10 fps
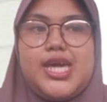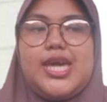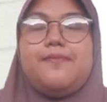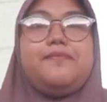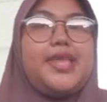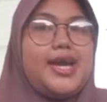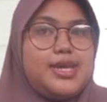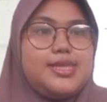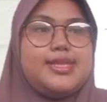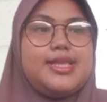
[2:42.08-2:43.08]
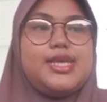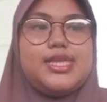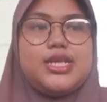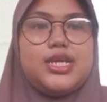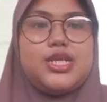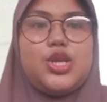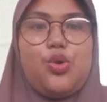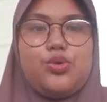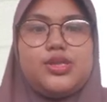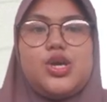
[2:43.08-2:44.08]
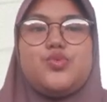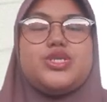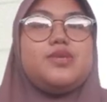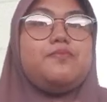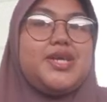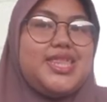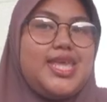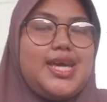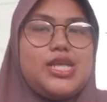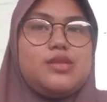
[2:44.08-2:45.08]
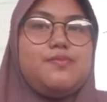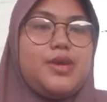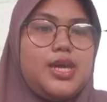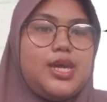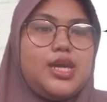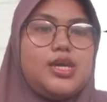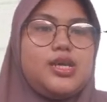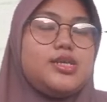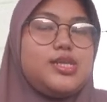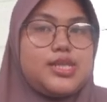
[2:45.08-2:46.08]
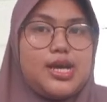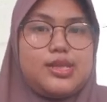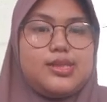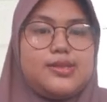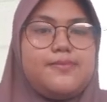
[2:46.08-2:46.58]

implies the listener knows which meeting is being discussed.